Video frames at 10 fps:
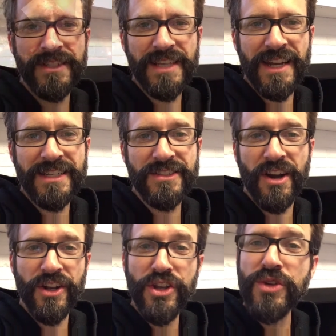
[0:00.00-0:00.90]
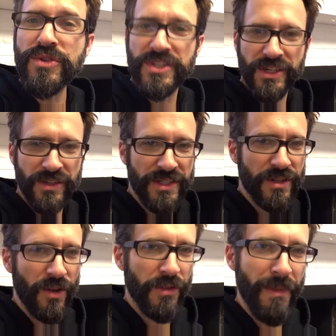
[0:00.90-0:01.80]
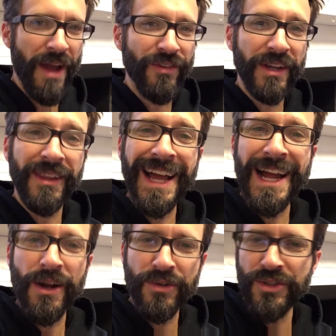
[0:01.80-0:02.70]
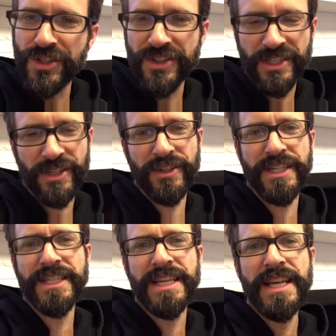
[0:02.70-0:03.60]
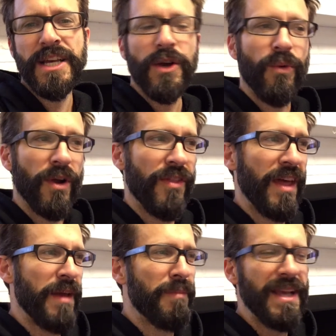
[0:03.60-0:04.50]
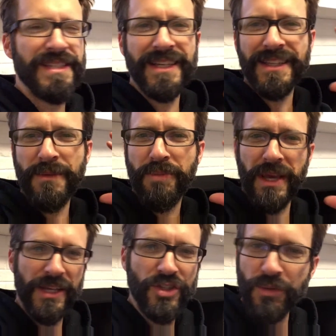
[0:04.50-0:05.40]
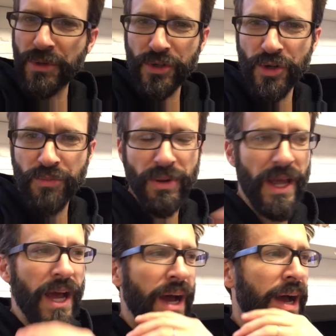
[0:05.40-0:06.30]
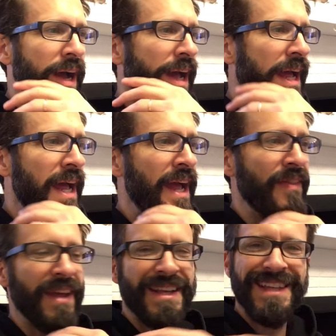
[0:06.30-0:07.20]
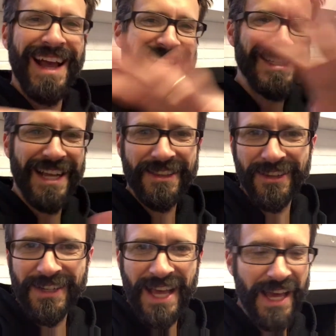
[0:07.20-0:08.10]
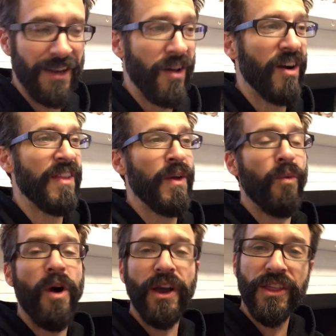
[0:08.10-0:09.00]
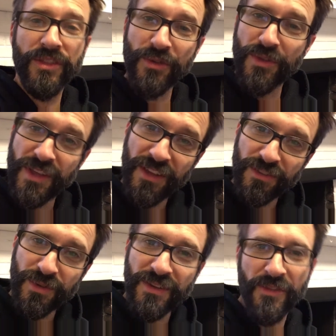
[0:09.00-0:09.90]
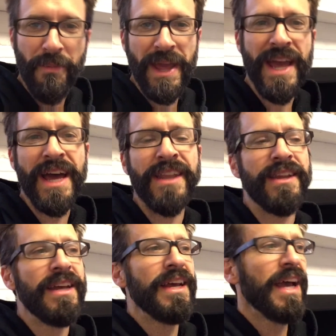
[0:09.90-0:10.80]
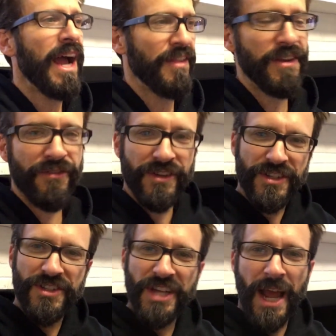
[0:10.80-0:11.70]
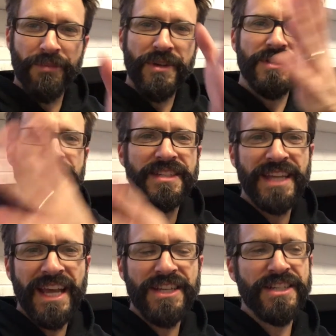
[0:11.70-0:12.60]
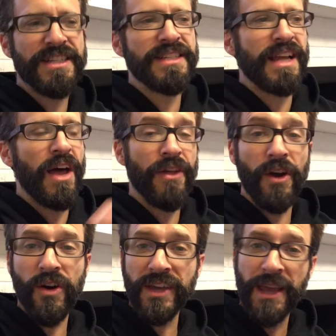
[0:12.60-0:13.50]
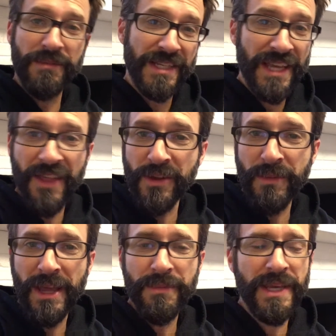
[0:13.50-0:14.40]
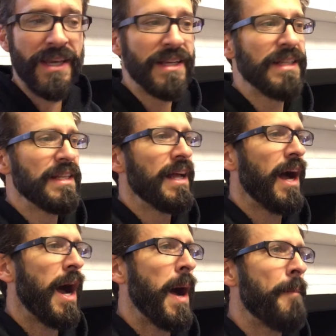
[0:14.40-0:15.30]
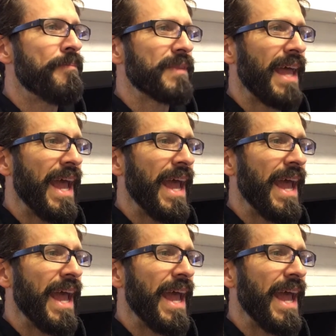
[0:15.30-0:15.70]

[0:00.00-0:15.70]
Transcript: decided to start a new series called the Maverick Lounge series, where they basically pick a supergroup and they dissect their catalog and they walk you through the history of the band and the different chapters and stages and how they all came together, maybe. The